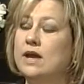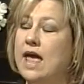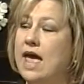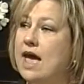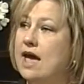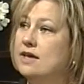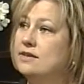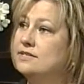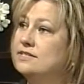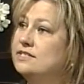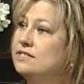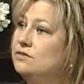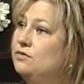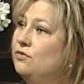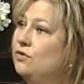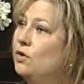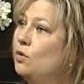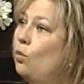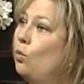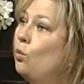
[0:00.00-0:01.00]
has
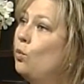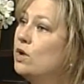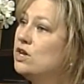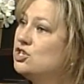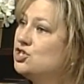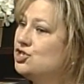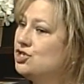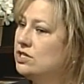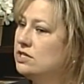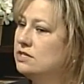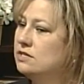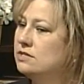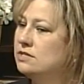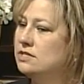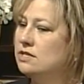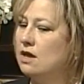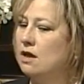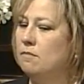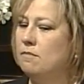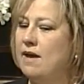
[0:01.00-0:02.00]
different
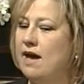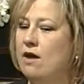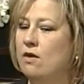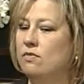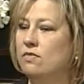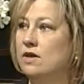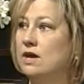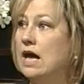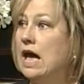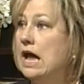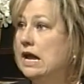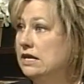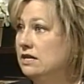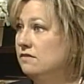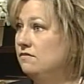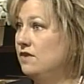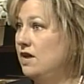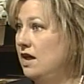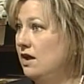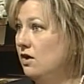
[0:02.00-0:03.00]
wishes about the kind
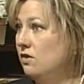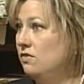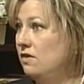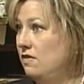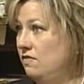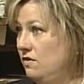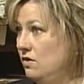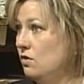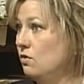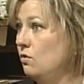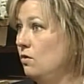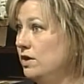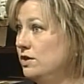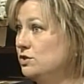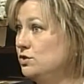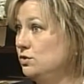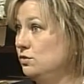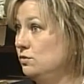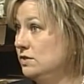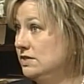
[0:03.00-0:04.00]
of care that they're going
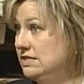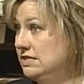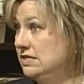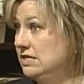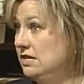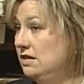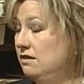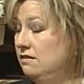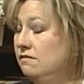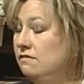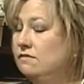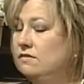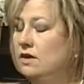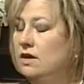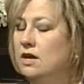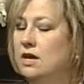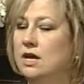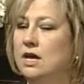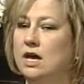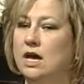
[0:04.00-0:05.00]
to receive.
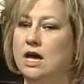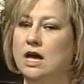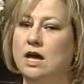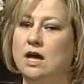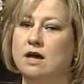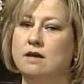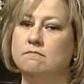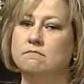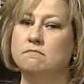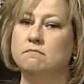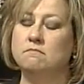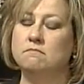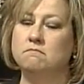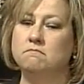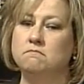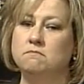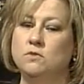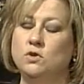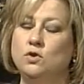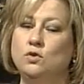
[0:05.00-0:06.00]

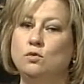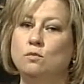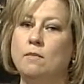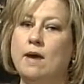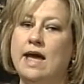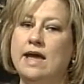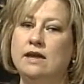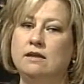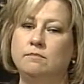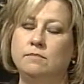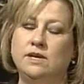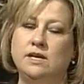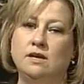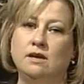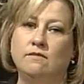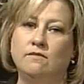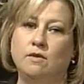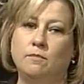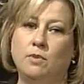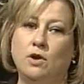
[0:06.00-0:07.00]
You might be
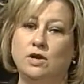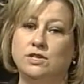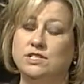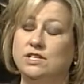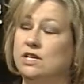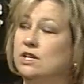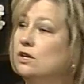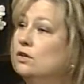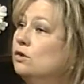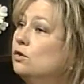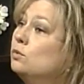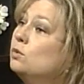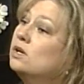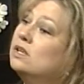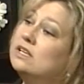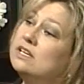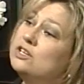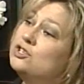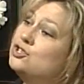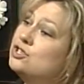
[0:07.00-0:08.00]
of a particular
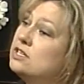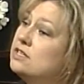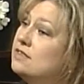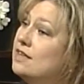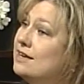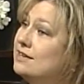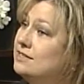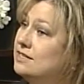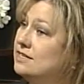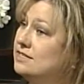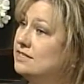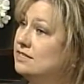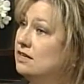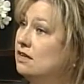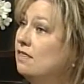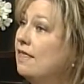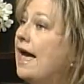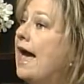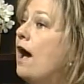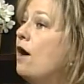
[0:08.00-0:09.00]
religion that doesn't
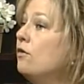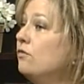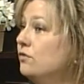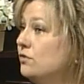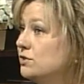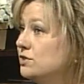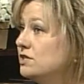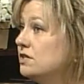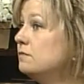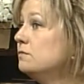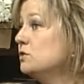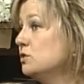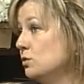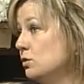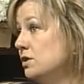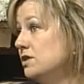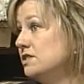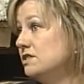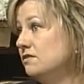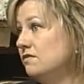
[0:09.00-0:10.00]
allow for some
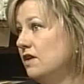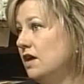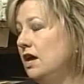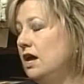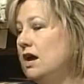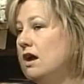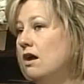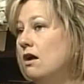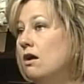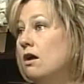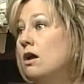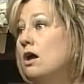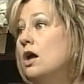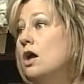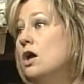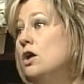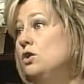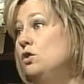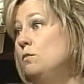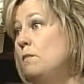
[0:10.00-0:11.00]
sorts of care.
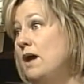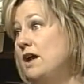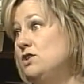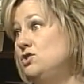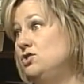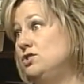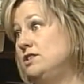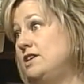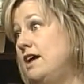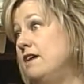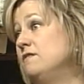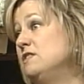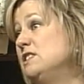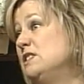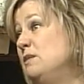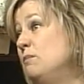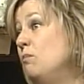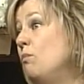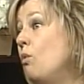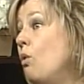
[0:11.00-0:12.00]
You might just have
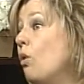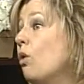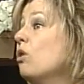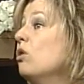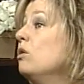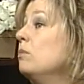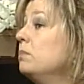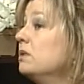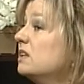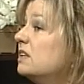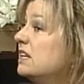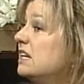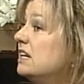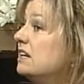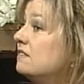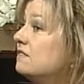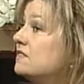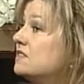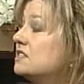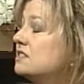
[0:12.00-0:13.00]
some moral
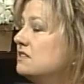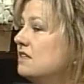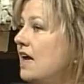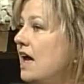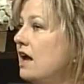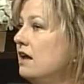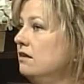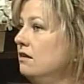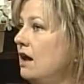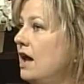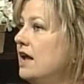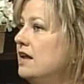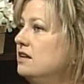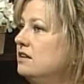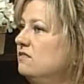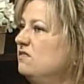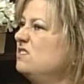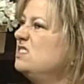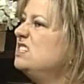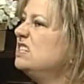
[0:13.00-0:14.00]
beliefs that kind
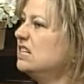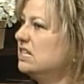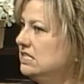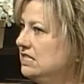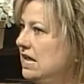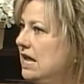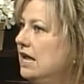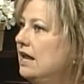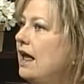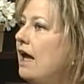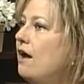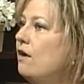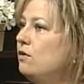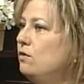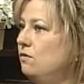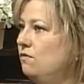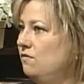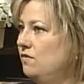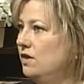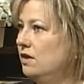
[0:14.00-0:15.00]
of dictate how
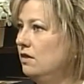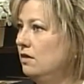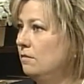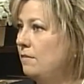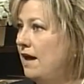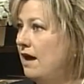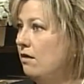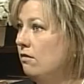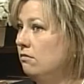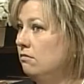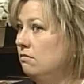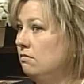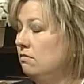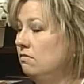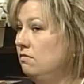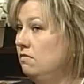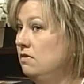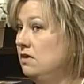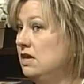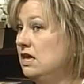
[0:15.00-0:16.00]
you feel about
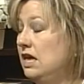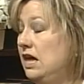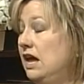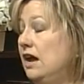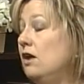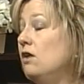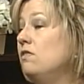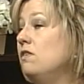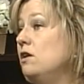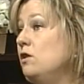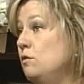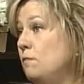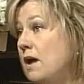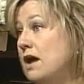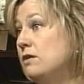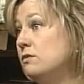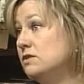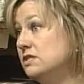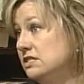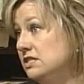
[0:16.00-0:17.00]
the care that you
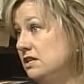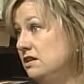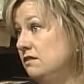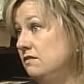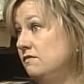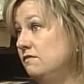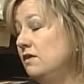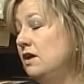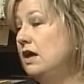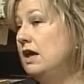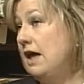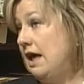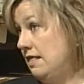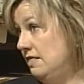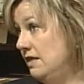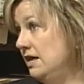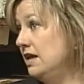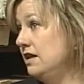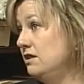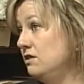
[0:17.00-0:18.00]
might receive
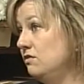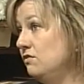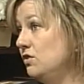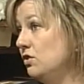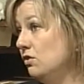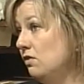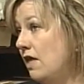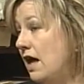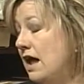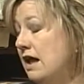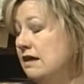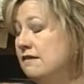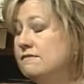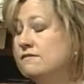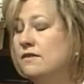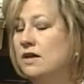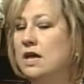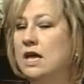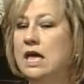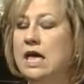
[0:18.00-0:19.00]
at the end of your
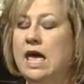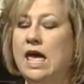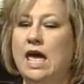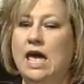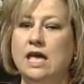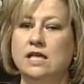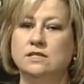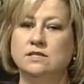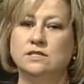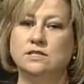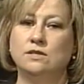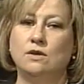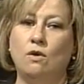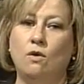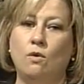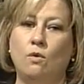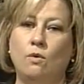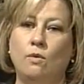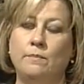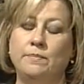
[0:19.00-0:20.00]
life. And
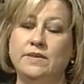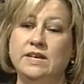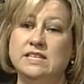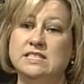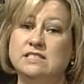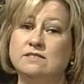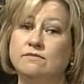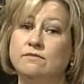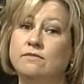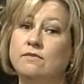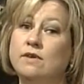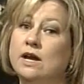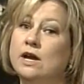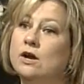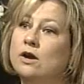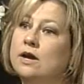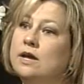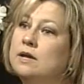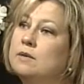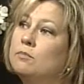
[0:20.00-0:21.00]
so it's
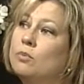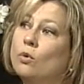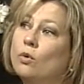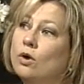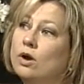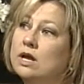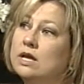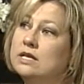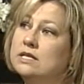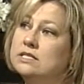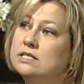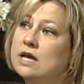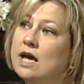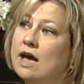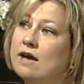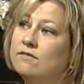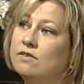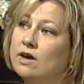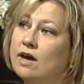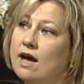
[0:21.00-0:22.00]
very important to
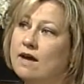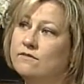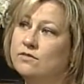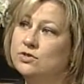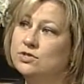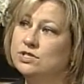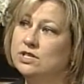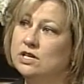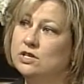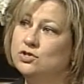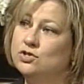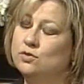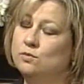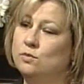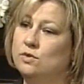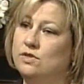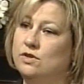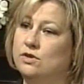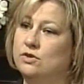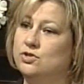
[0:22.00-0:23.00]
have a conversation
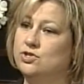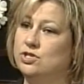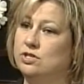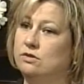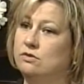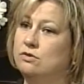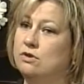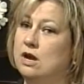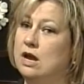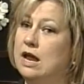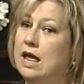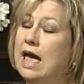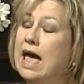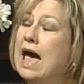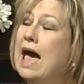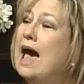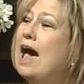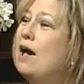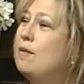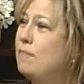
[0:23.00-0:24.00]
with your children
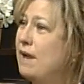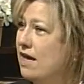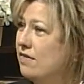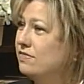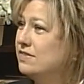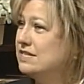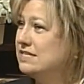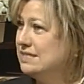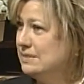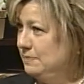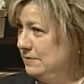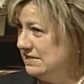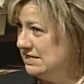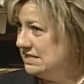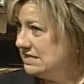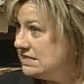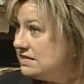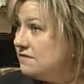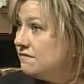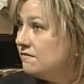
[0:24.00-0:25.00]
about the
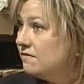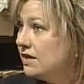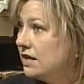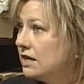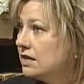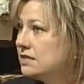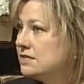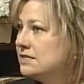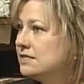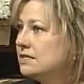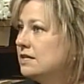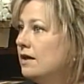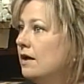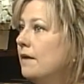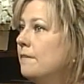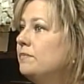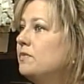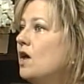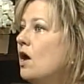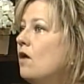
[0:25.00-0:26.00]
specifics
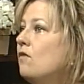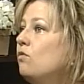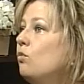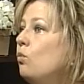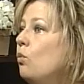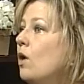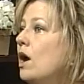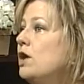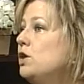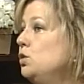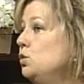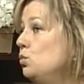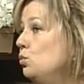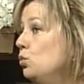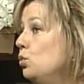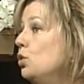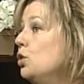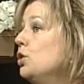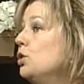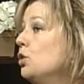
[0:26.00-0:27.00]
of what you
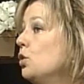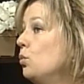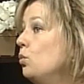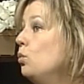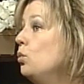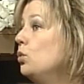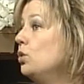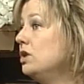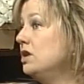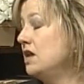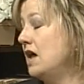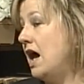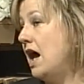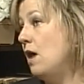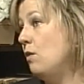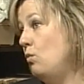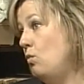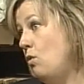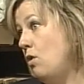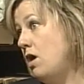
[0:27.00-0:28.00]
would or would
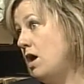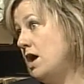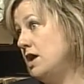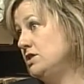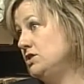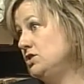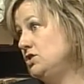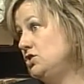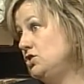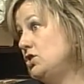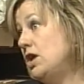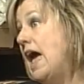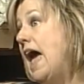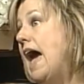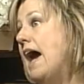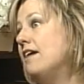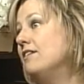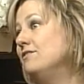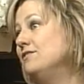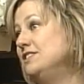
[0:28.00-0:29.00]
not want to
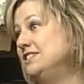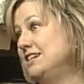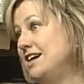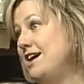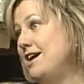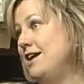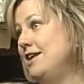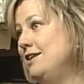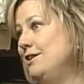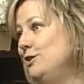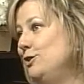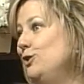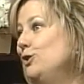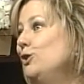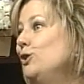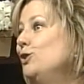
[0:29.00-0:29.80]
have done